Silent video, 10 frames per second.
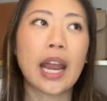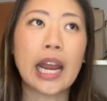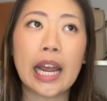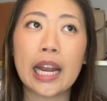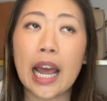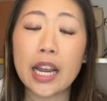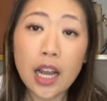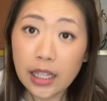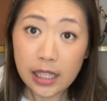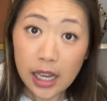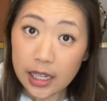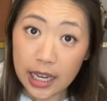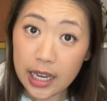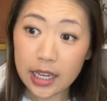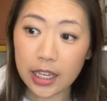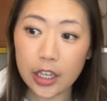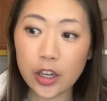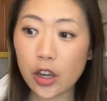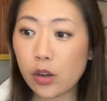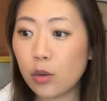And I got sucked in, you
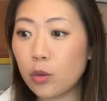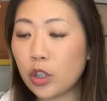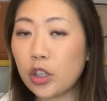know,